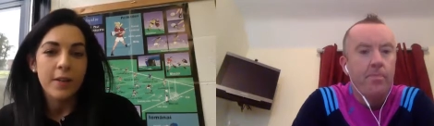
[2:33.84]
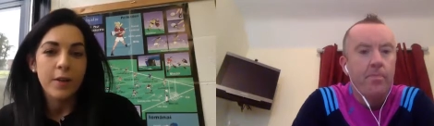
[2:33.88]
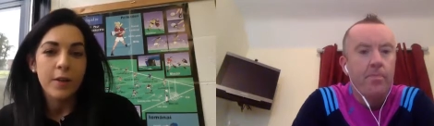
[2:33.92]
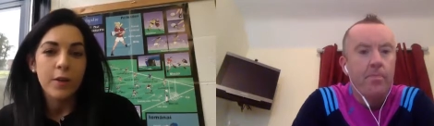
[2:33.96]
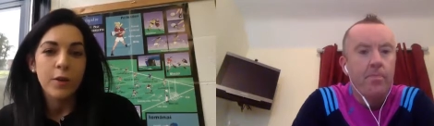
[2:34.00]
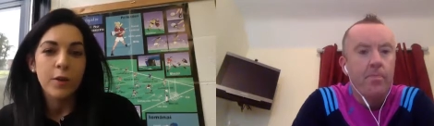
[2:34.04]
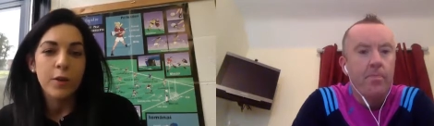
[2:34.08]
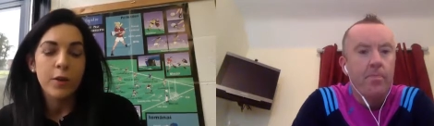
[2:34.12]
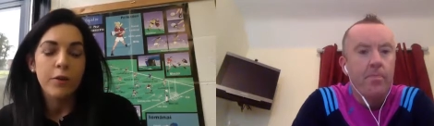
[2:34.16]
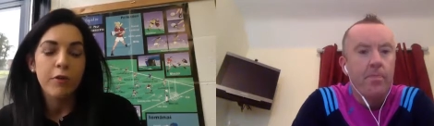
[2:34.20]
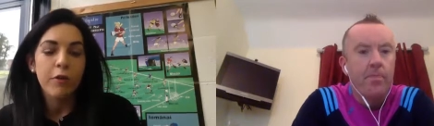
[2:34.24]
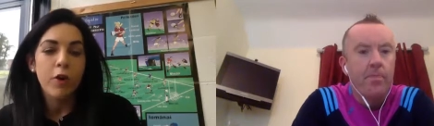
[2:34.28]
Speaker 1: you
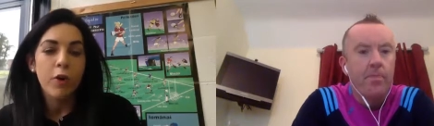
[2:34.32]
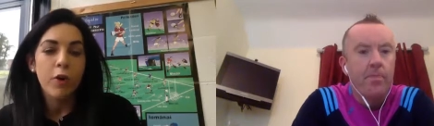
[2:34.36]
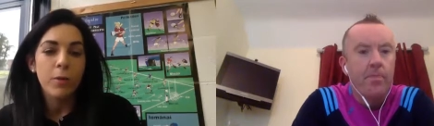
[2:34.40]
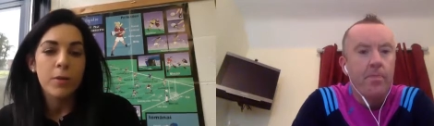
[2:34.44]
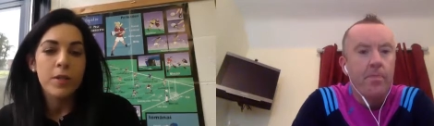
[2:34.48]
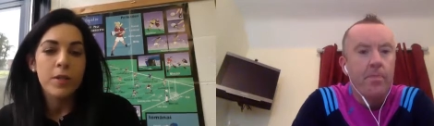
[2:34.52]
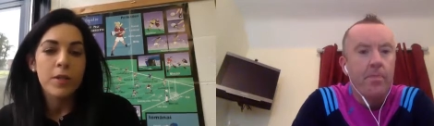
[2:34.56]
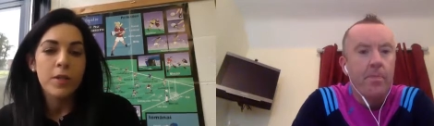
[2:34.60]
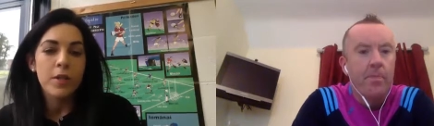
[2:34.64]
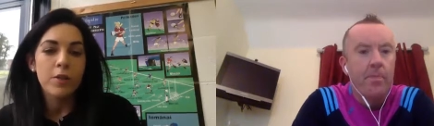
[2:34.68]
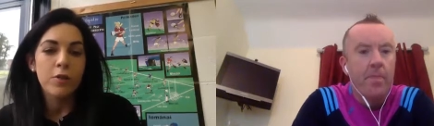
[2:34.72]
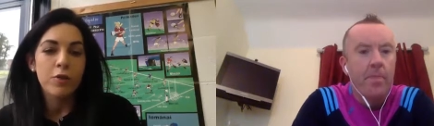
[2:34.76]
know you're
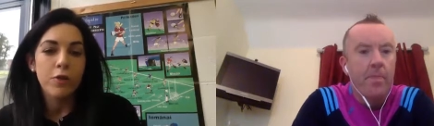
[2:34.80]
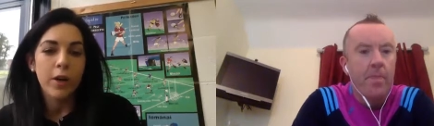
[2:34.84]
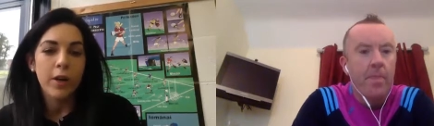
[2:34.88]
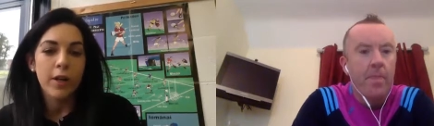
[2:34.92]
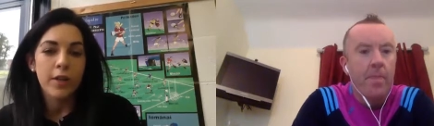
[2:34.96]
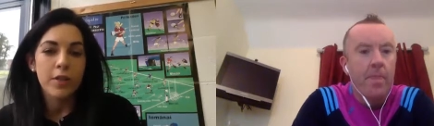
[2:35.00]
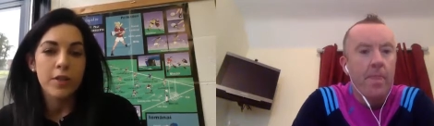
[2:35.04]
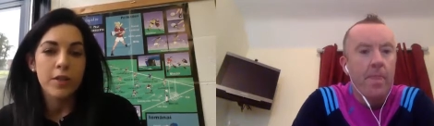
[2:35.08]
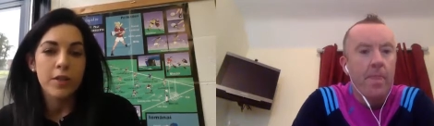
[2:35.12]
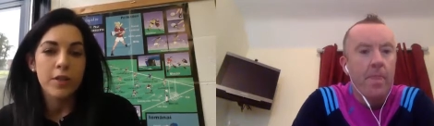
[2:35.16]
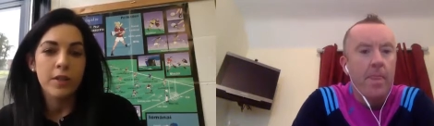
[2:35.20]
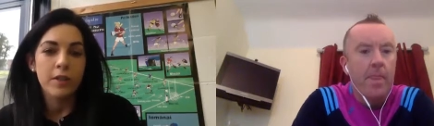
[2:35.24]
always still
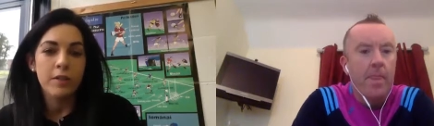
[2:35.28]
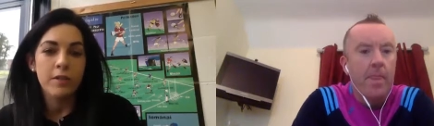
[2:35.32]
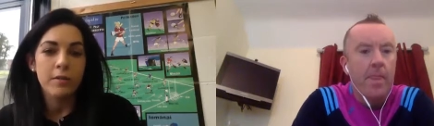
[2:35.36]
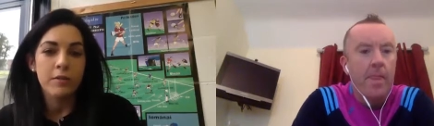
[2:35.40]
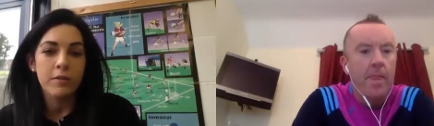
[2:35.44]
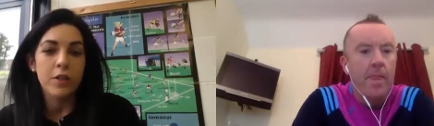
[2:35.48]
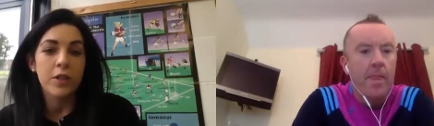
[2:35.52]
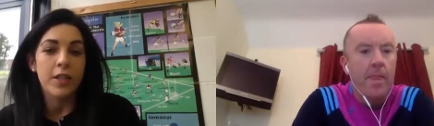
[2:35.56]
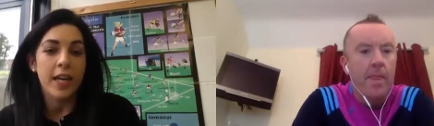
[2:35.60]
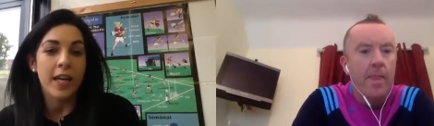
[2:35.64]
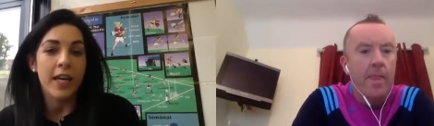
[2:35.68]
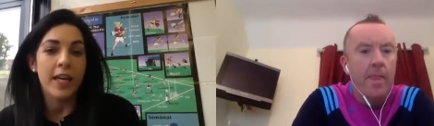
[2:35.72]
trying to
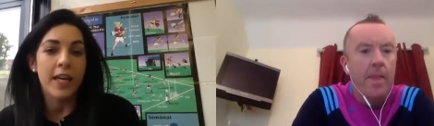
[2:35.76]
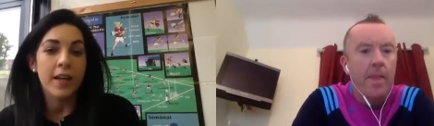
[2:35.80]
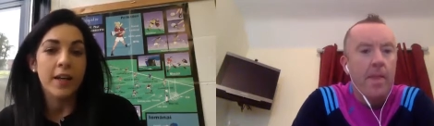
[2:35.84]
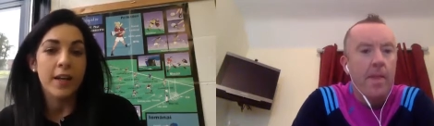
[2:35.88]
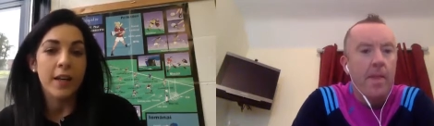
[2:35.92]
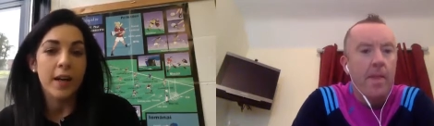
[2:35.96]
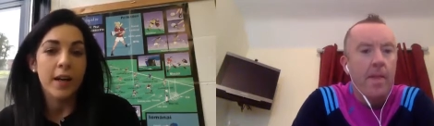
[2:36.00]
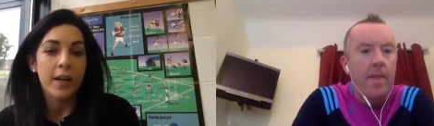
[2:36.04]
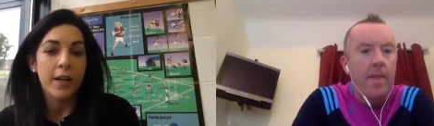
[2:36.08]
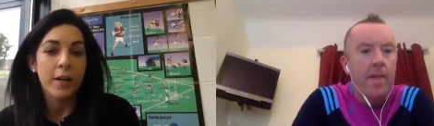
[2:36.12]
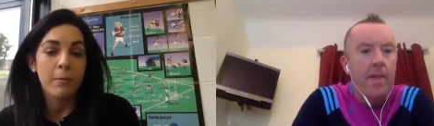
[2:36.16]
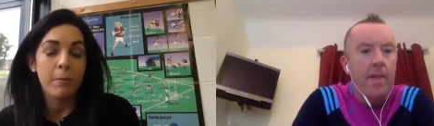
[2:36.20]
to think
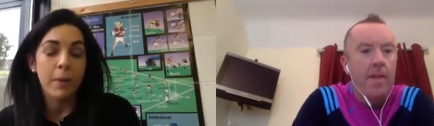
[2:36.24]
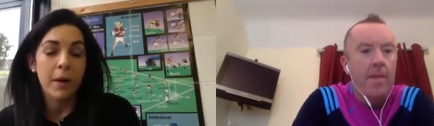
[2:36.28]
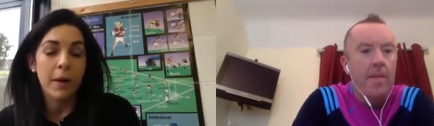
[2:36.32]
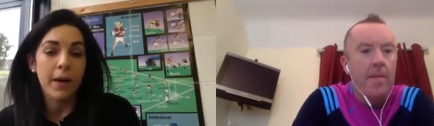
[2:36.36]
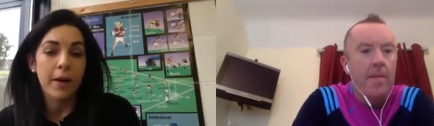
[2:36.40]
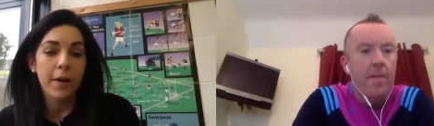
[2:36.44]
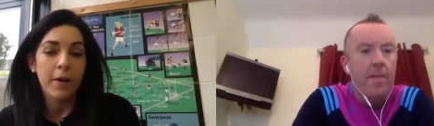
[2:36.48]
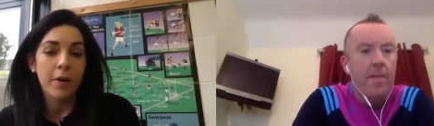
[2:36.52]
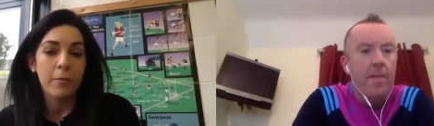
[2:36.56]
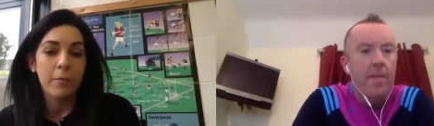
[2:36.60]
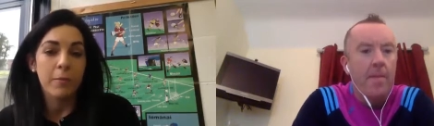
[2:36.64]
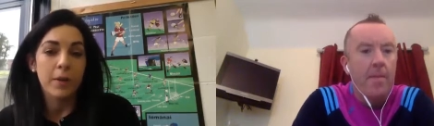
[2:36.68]
like a
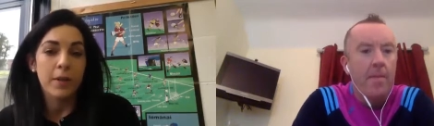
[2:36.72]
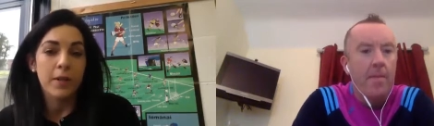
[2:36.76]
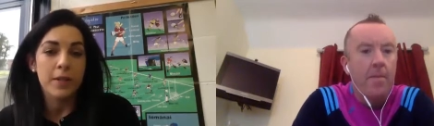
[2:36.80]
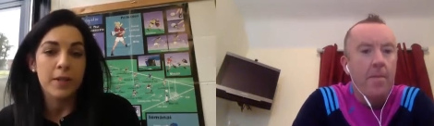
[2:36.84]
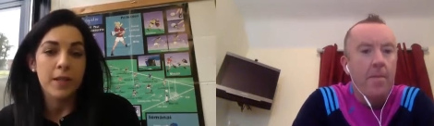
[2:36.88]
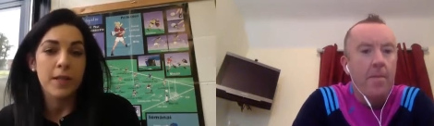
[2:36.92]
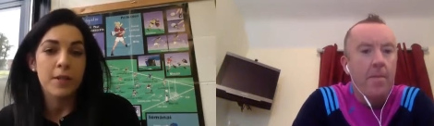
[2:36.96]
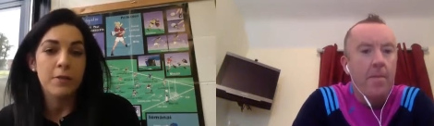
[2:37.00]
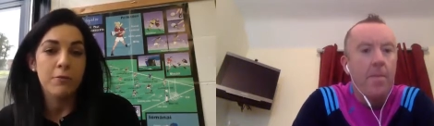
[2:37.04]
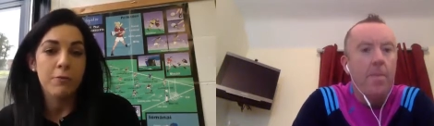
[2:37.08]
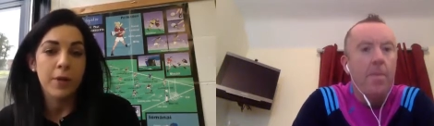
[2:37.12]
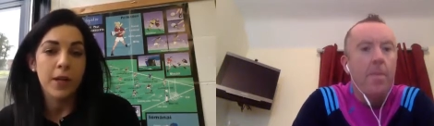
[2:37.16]
player because
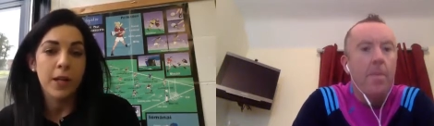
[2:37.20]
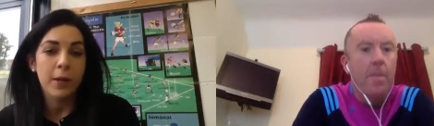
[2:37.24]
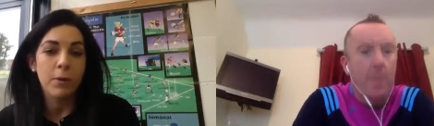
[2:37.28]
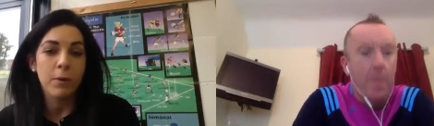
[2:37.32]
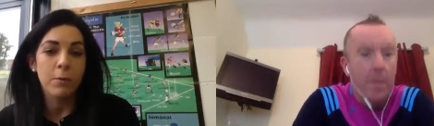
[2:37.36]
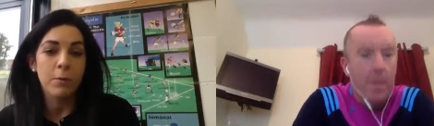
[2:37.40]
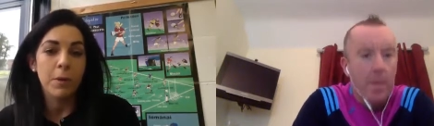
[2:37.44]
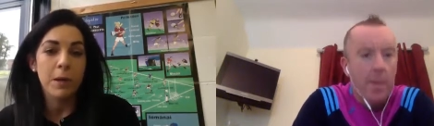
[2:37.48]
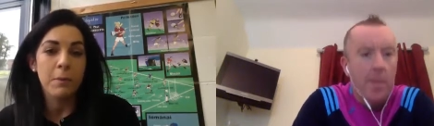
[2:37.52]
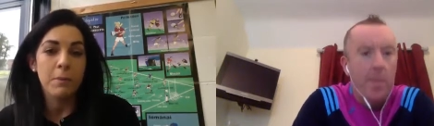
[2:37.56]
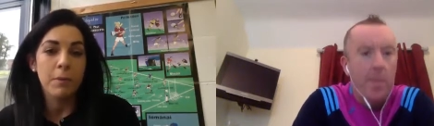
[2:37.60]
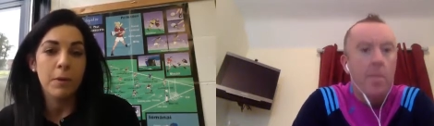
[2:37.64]
that's really
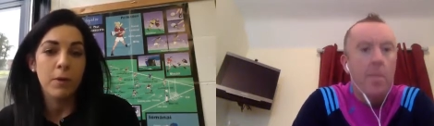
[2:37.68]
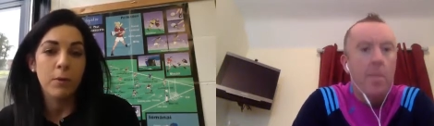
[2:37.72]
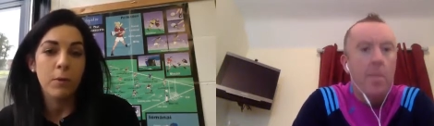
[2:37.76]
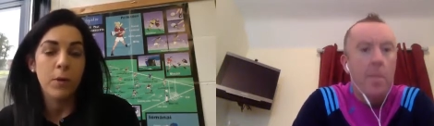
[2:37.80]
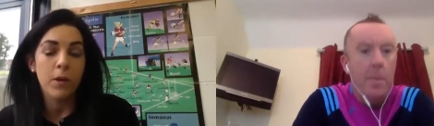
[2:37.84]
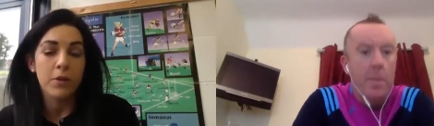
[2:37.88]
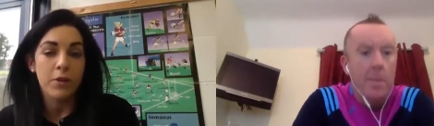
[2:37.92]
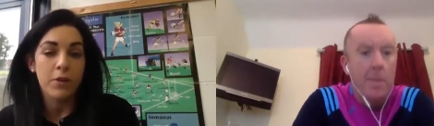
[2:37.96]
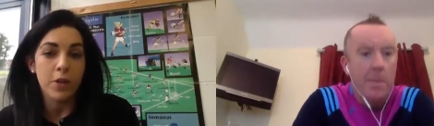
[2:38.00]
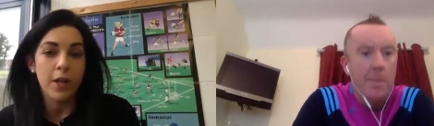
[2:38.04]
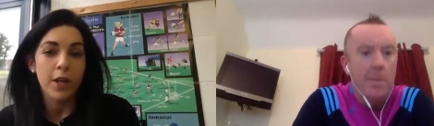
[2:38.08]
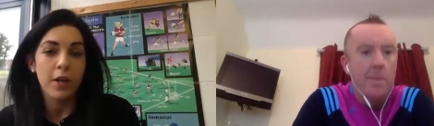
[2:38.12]
what people
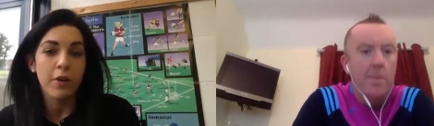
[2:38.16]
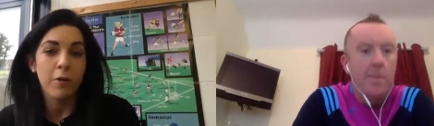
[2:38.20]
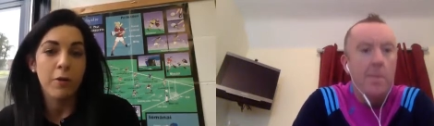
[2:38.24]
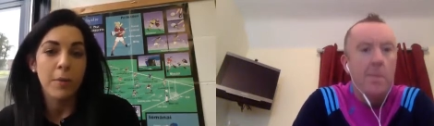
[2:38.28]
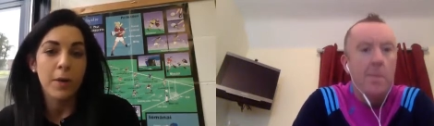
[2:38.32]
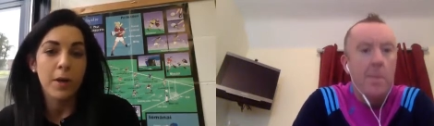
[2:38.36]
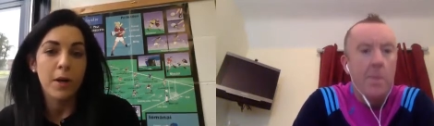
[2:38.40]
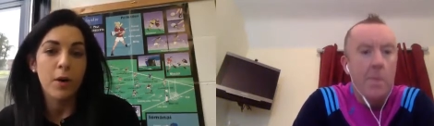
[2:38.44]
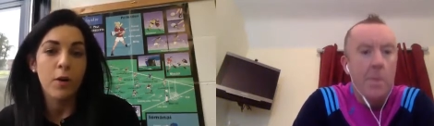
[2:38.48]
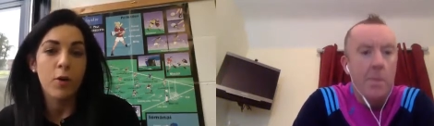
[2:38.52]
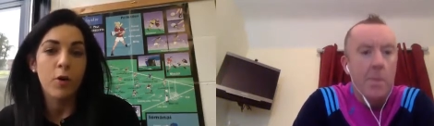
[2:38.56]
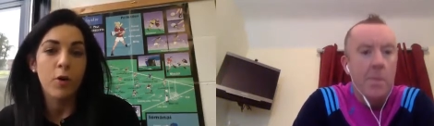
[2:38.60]
want to hear
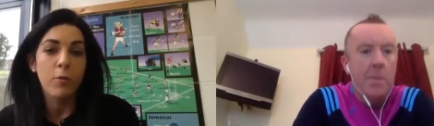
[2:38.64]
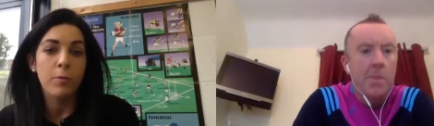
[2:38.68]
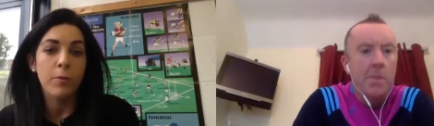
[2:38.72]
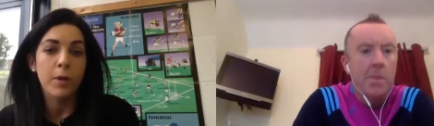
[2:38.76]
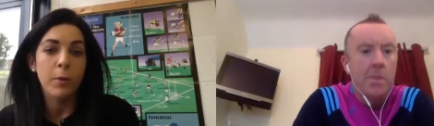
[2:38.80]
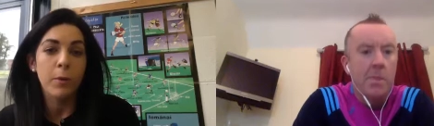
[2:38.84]
about at home.